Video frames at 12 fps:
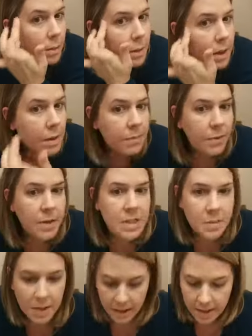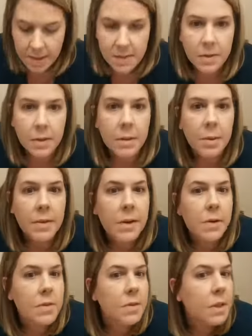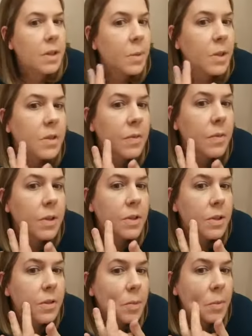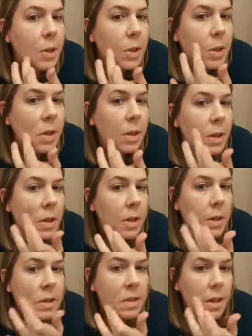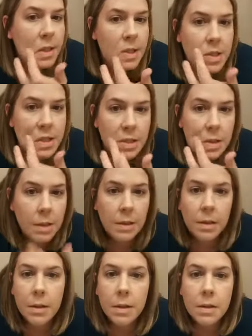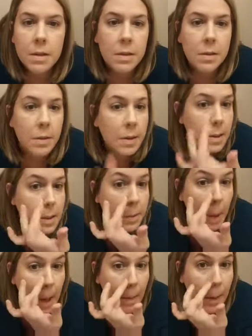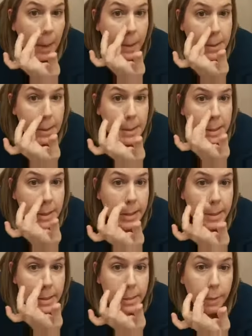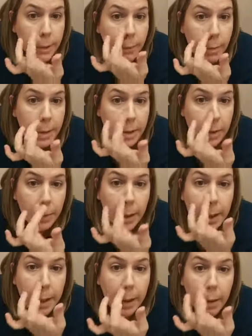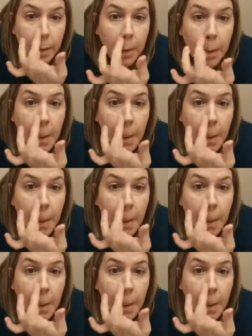Now I'm freezing. My fingers feel like they're about to freeze off my body. So I just do it this way because it's the easiest way for me to do it right now.